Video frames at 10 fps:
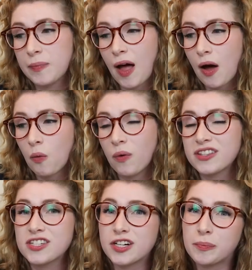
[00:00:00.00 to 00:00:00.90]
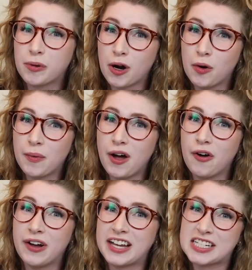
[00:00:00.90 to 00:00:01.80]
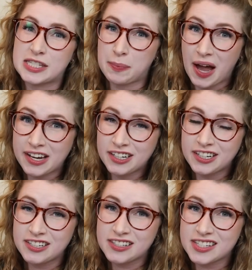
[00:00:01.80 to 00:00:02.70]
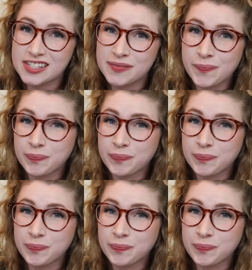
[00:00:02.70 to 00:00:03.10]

But once your promo expires,